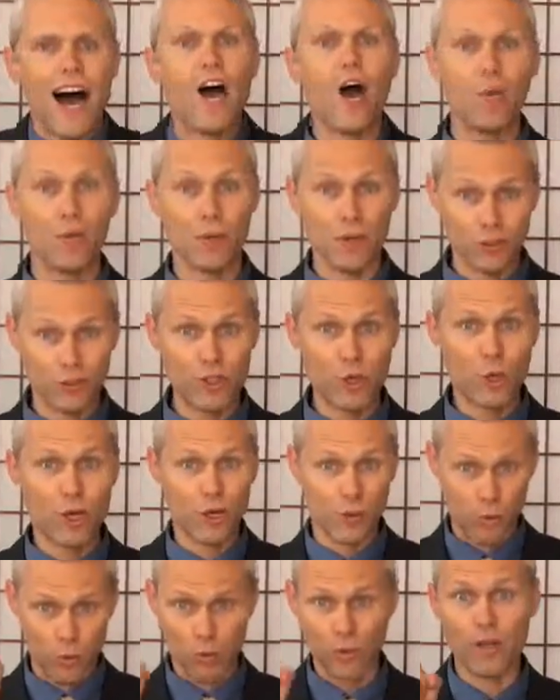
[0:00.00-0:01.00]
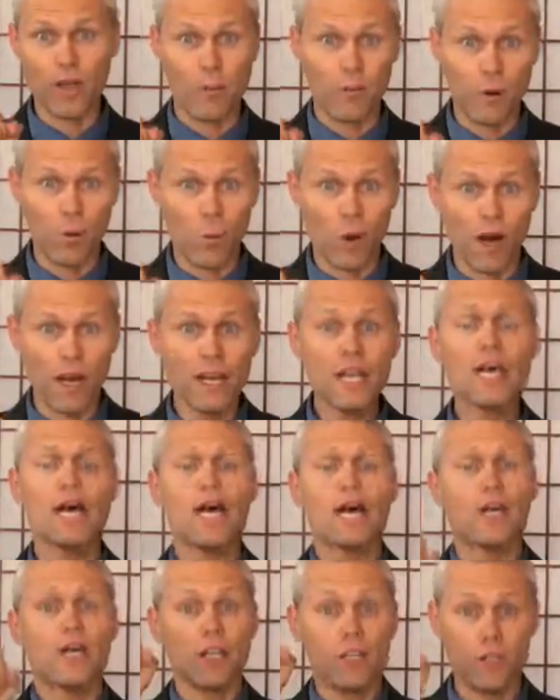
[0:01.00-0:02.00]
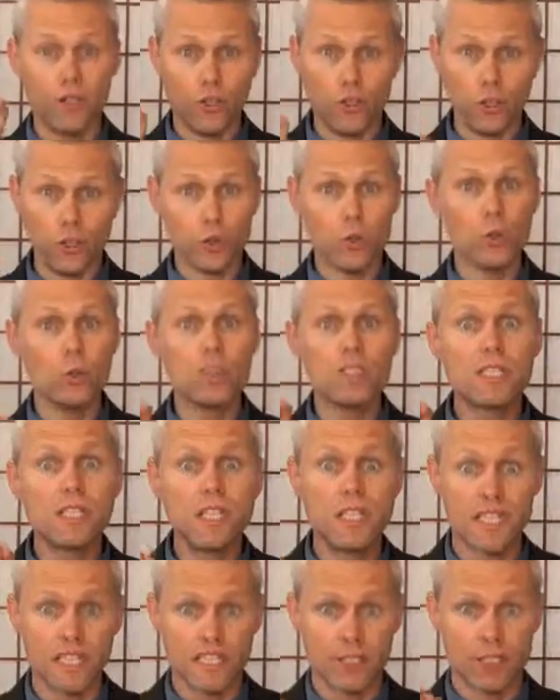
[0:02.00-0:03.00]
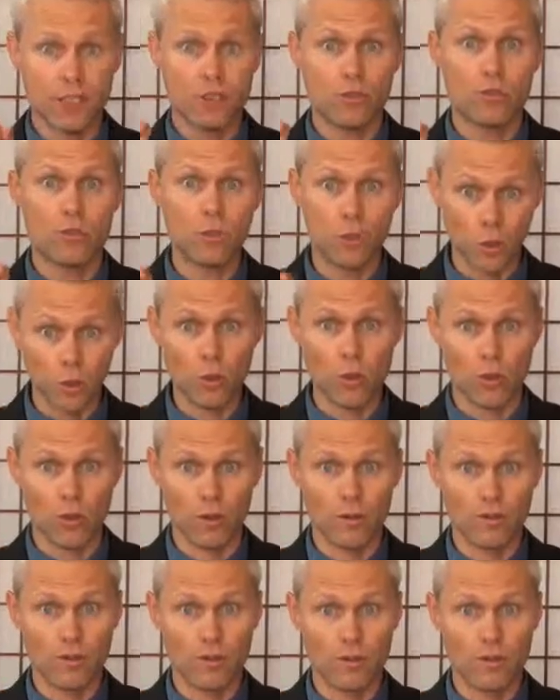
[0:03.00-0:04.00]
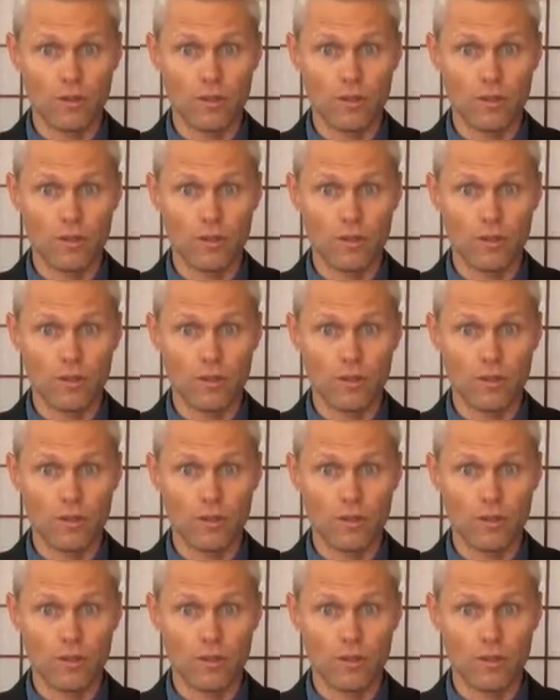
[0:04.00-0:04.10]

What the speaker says: I hope you enjoyed rule number 1. Use this rule.